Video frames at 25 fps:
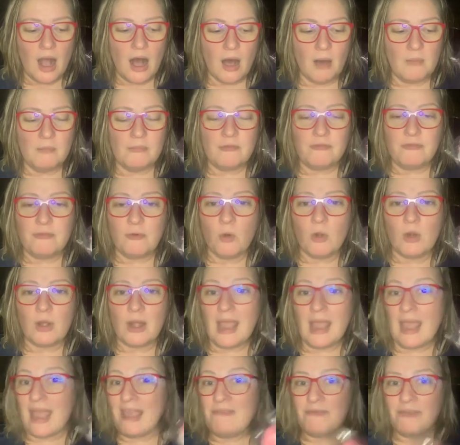for
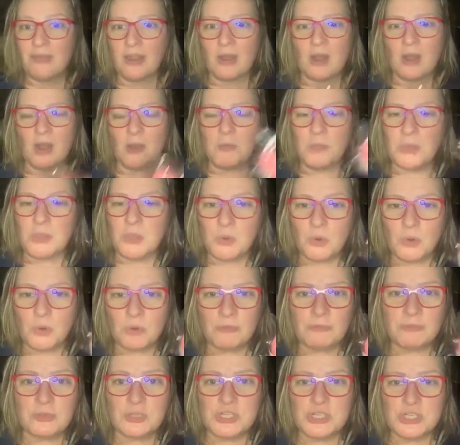a very
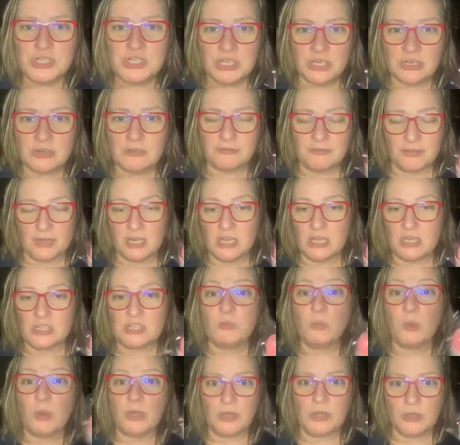beautiful sheer
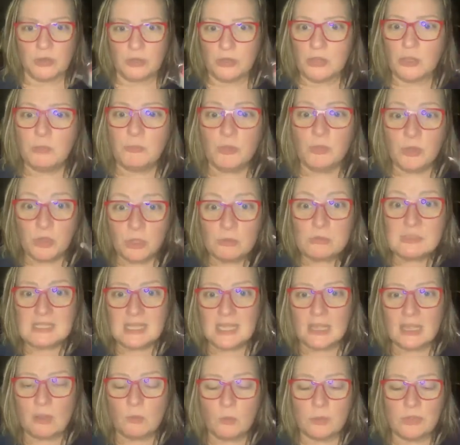finish when you're
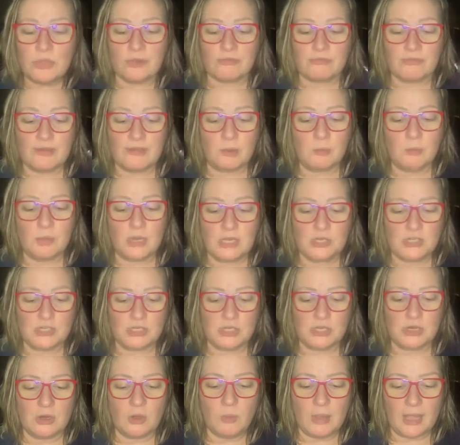using it with your
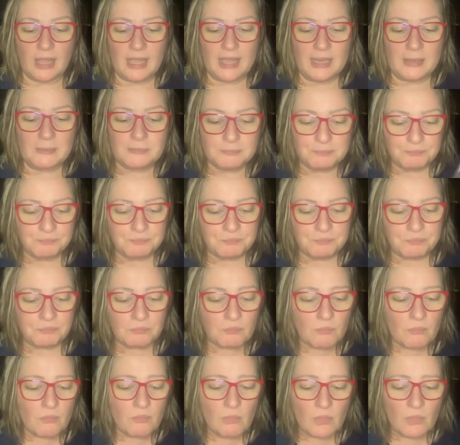foundation, okay?
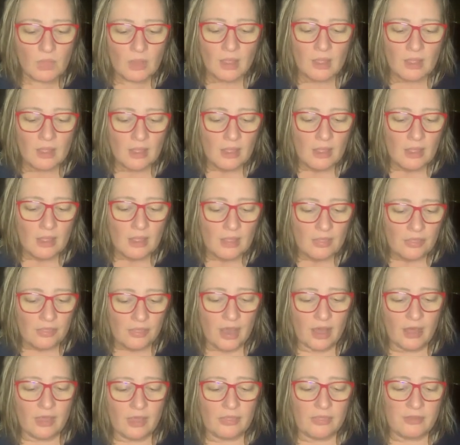
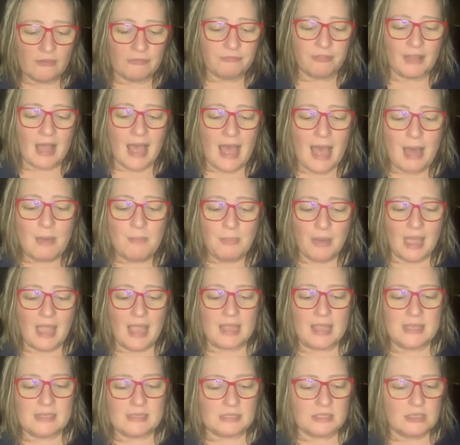The flat
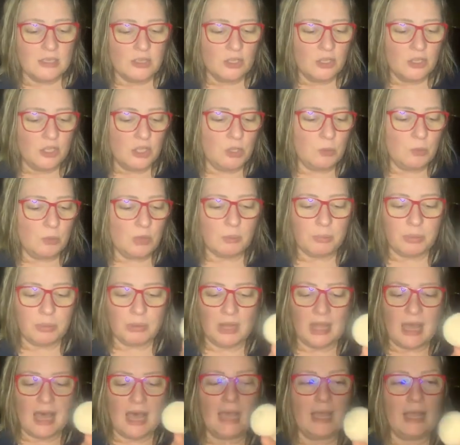base, you would
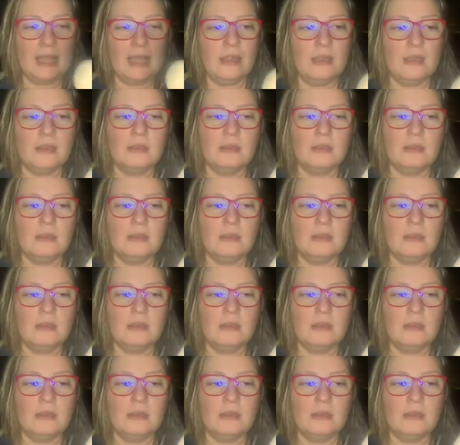apply